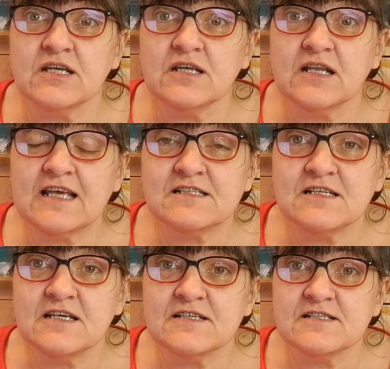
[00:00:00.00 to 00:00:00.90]

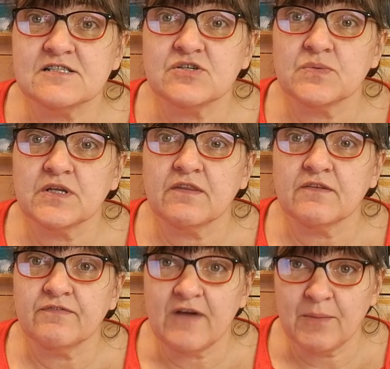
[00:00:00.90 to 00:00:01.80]
Leslie is doing the
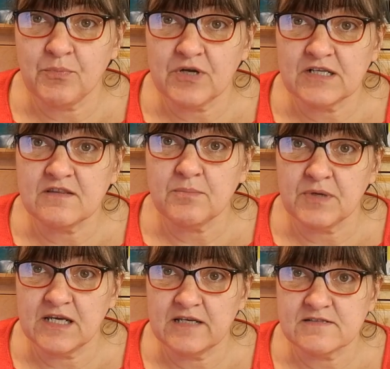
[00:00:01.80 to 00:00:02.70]
fabric, the
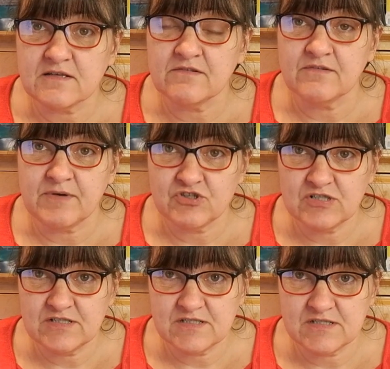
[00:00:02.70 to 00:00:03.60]
beads and the
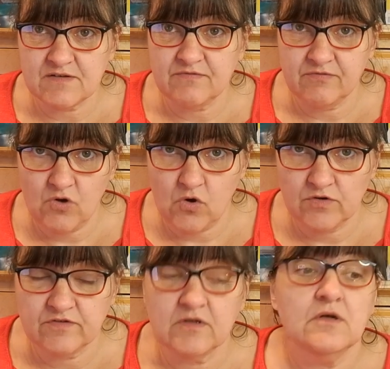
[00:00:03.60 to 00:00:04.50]
specialist
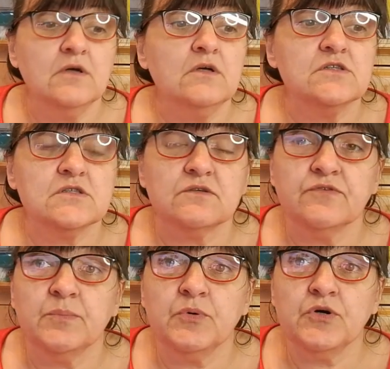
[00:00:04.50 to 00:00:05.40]
floss. So if
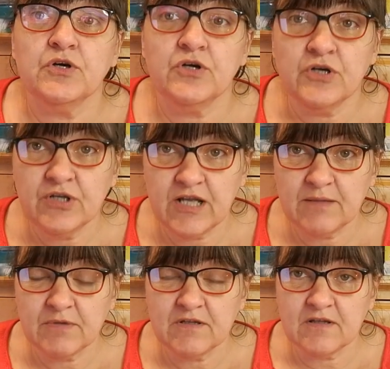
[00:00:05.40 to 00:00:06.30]
you put her
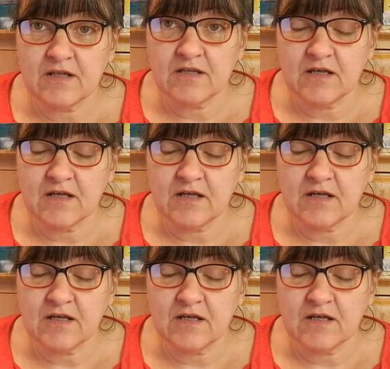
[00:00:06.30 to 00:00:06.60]
name under